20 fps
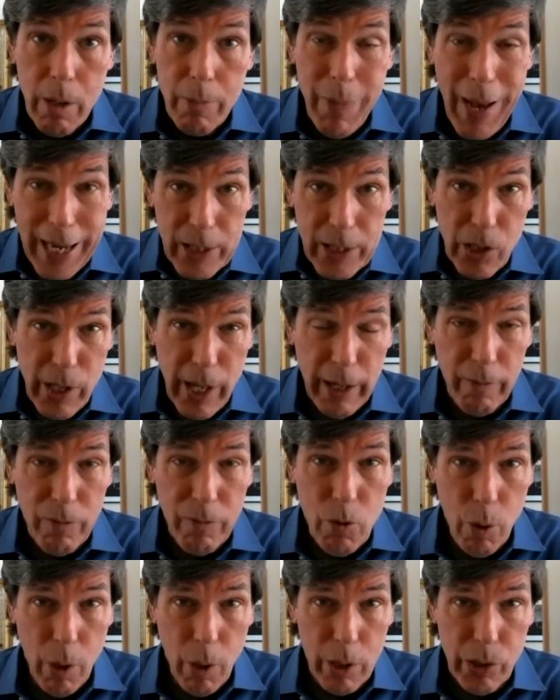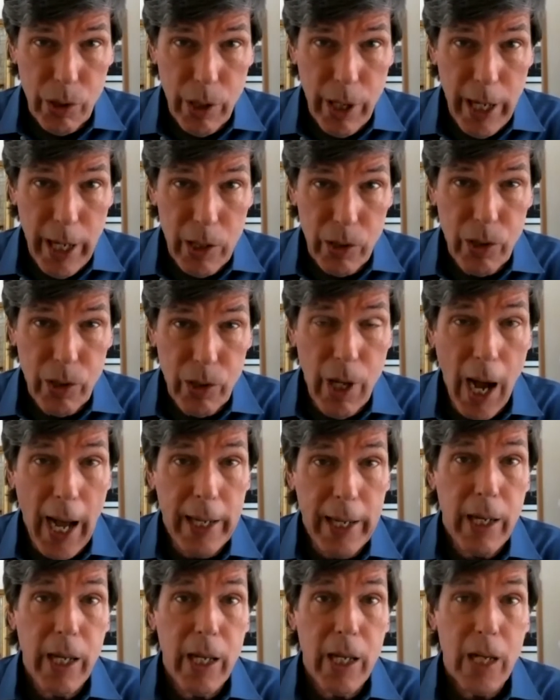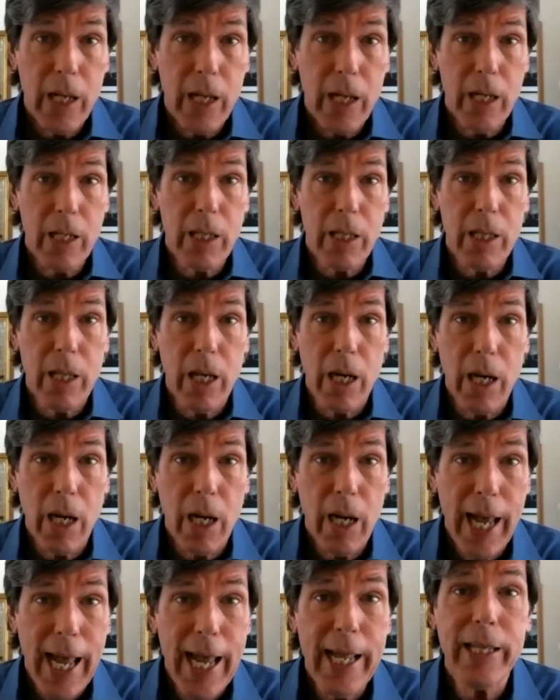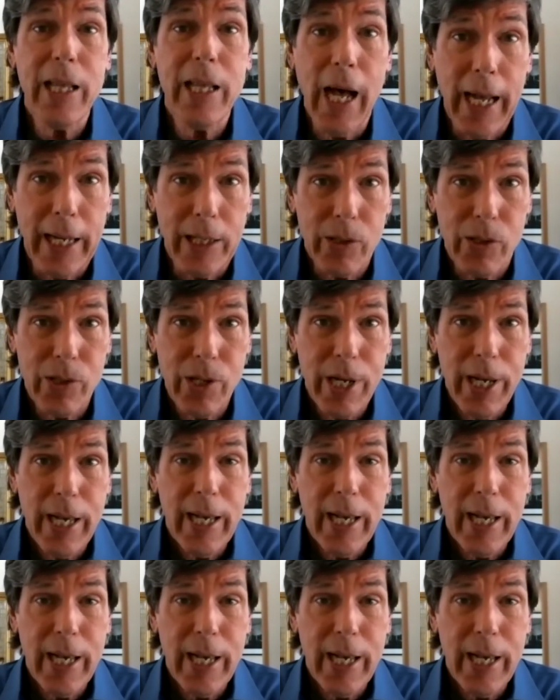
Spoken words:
Pakistan, of course, is not in the headlines.